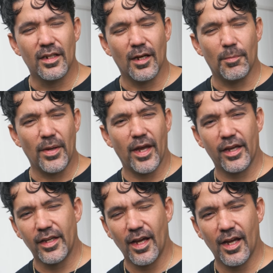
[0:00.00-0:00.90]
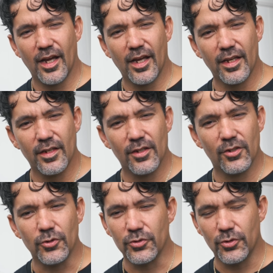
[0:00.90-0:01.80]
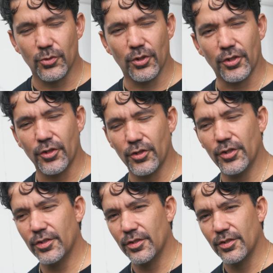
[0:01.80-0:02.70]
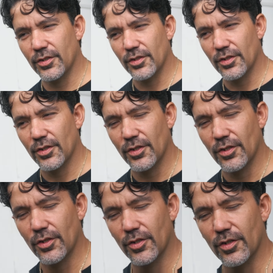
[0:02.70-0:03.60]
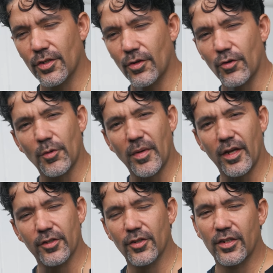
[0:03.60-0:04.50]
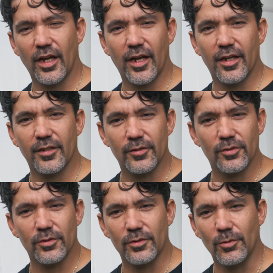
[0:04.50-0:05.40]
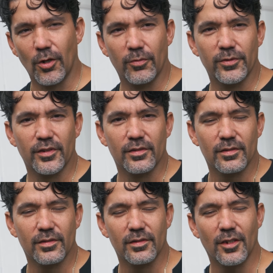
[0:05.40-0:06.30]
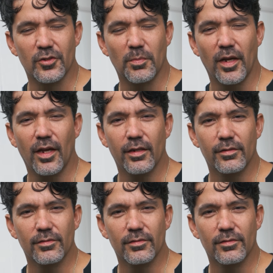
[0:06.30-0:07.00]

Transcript: a bad guy who's doing good, or am I a good guy who often does bad?